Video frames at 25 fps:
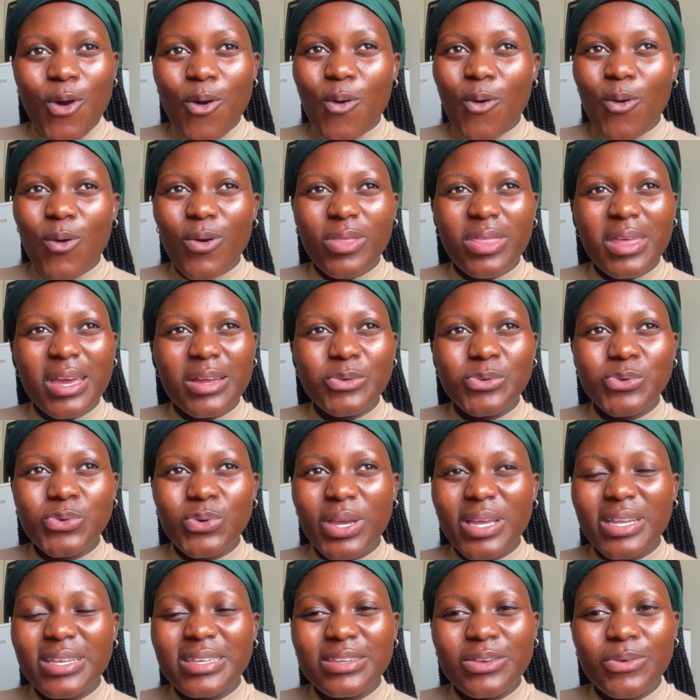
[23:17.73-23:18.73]
or that
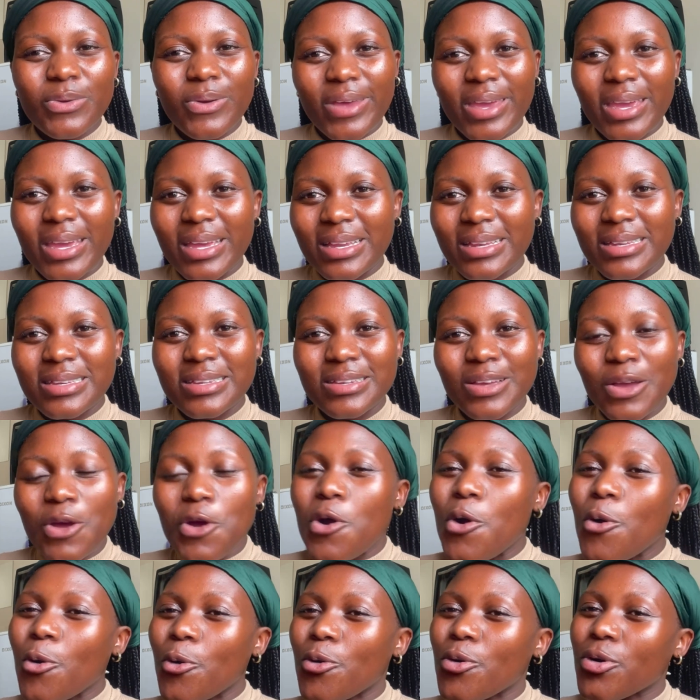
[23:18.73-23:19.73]
20 Rand
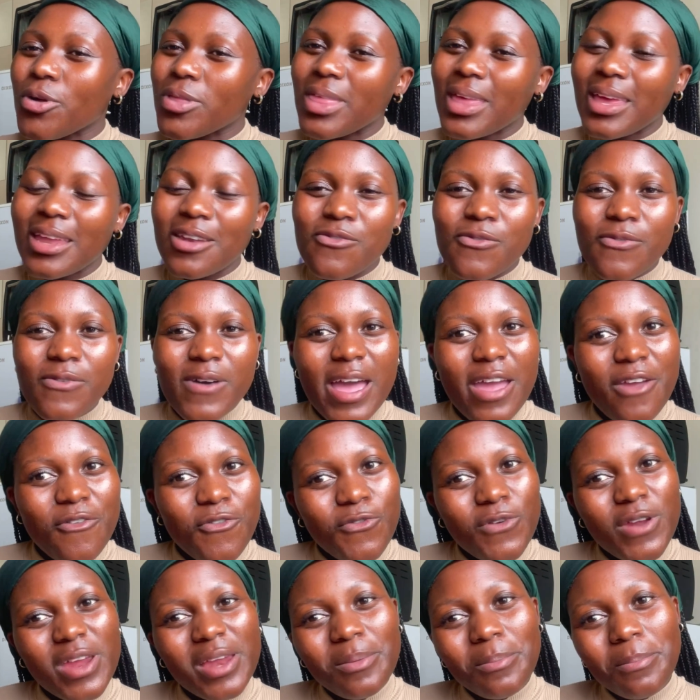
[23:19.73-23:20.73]
or that
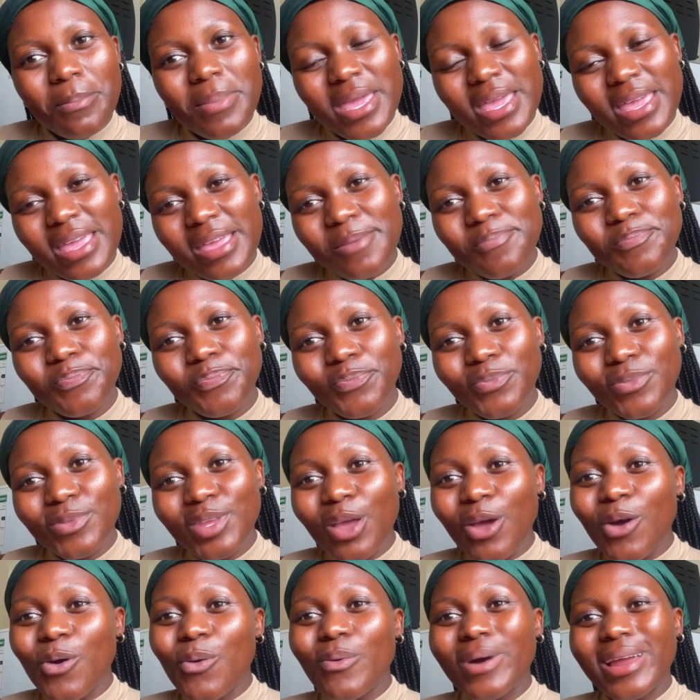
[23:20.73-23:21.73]
5 Rand bean,
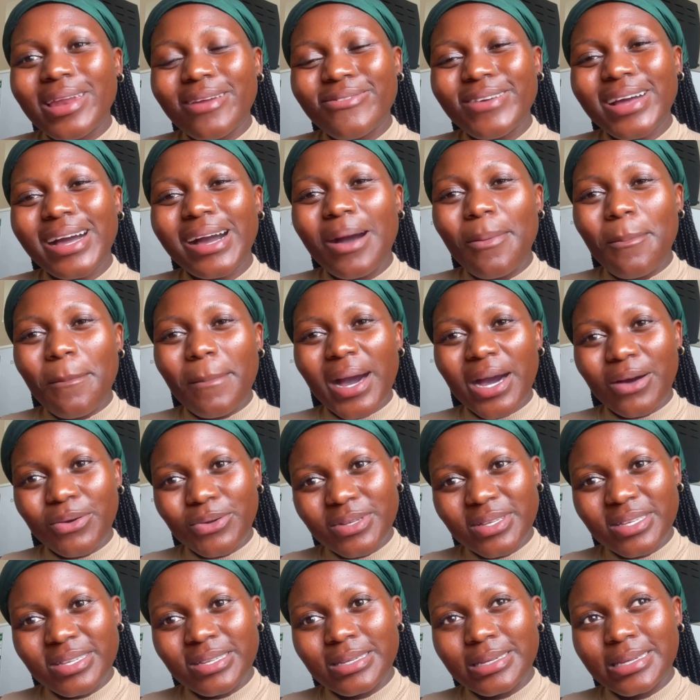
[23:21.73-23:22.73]
whatever
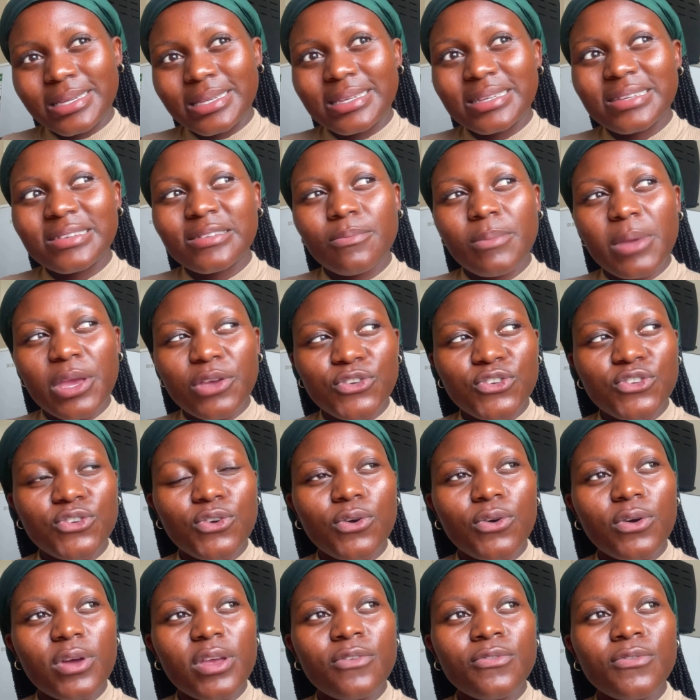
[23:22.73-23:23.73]
amount. Just make
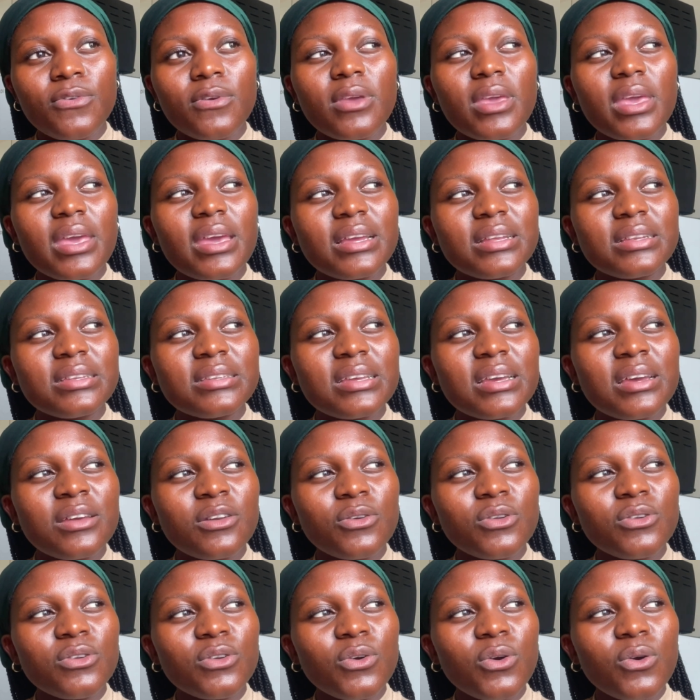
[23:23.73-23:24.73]
sure if you get, I
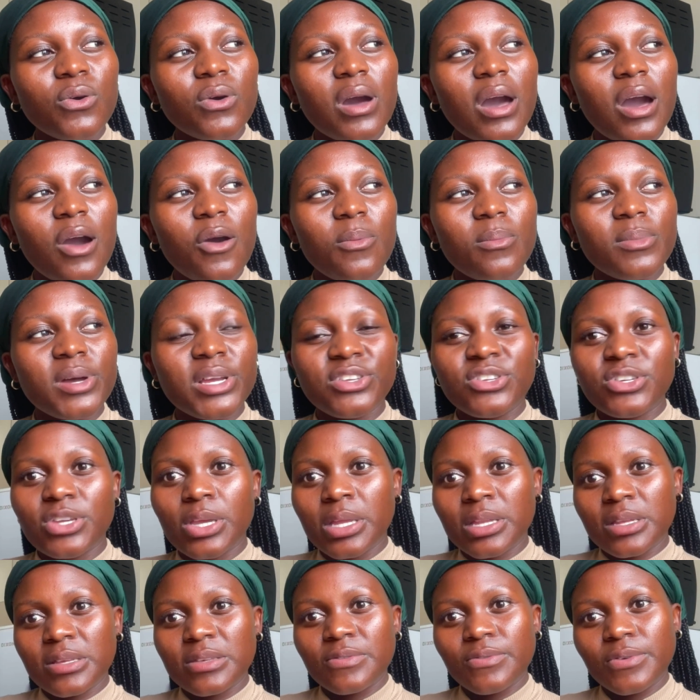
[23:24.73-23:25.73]
don't know how much
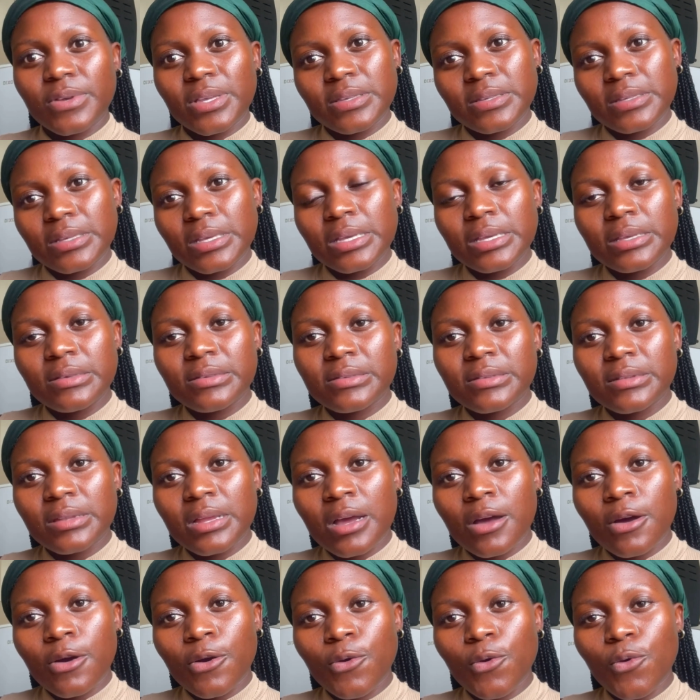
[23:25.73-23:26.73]
NSFAS is
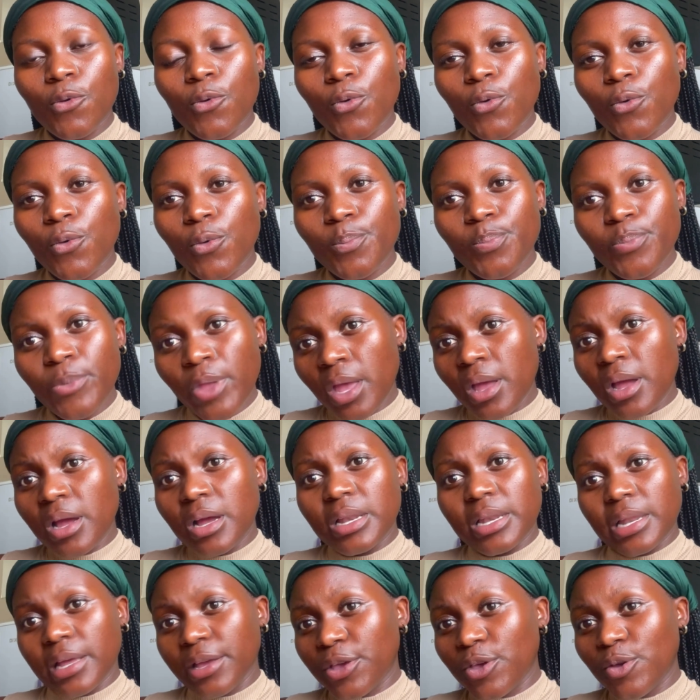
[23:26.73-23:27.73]
now, or
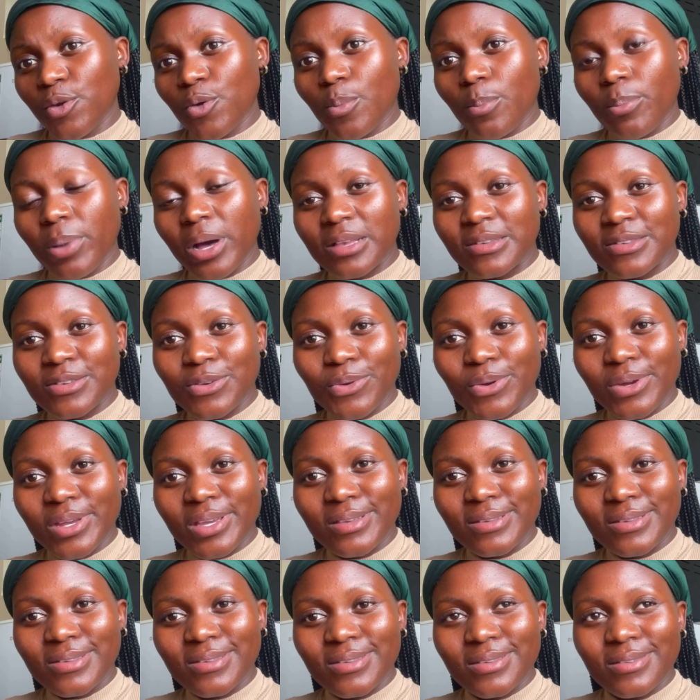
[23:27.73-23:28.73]
like your
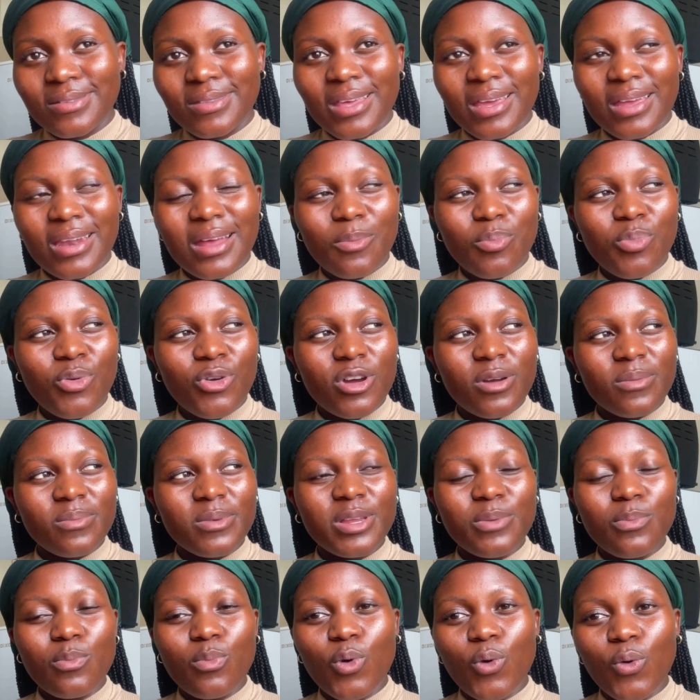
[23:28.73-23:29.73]
bursaries that are
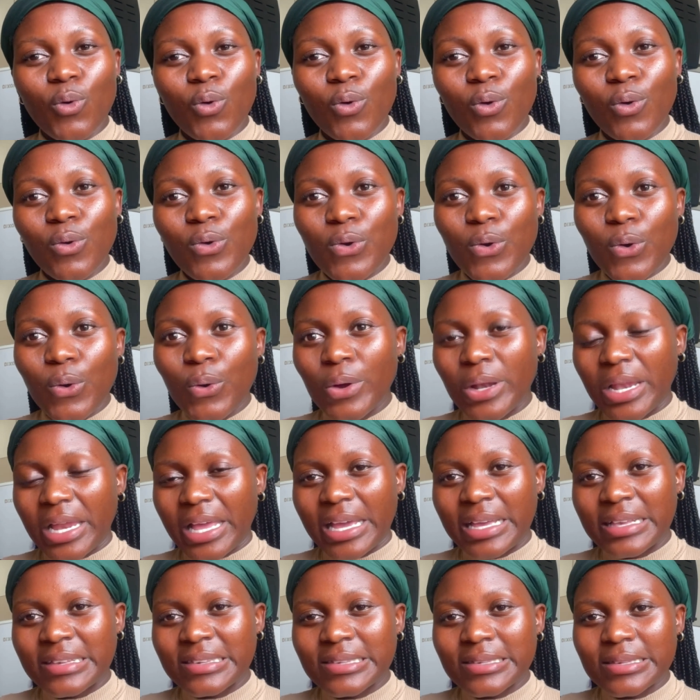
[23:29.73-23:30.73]
probably more or
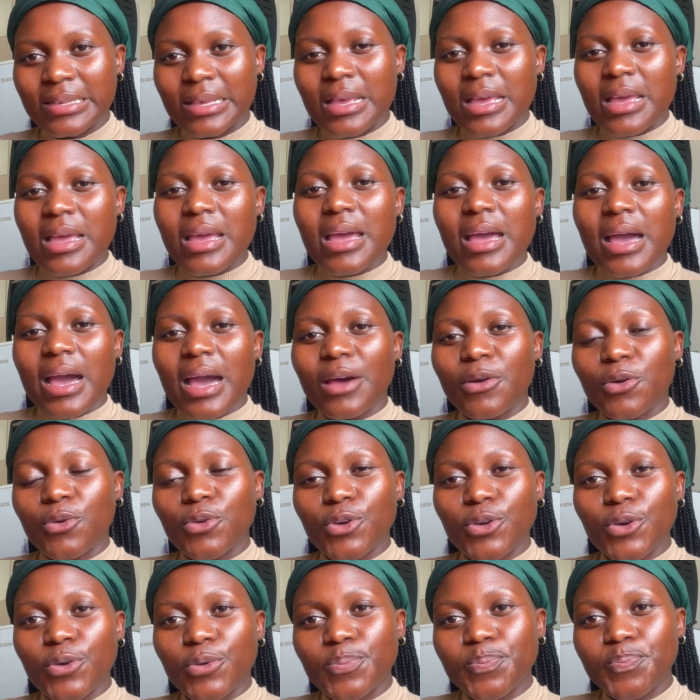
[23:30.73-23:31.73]
less, I don't
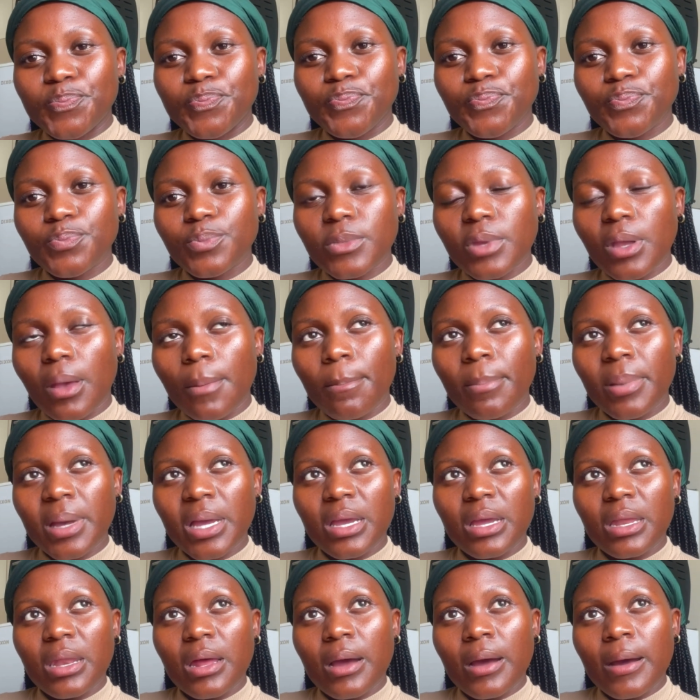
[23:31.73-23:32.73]
know.
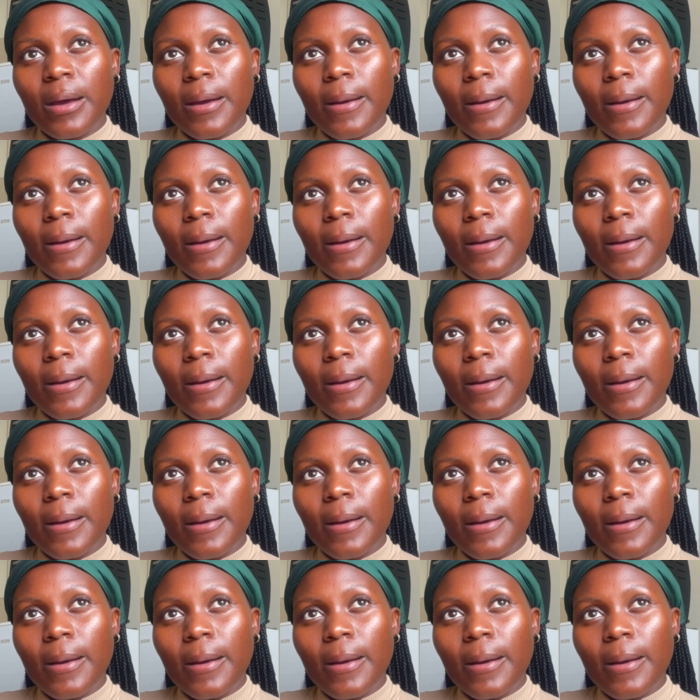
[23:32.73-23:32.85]
But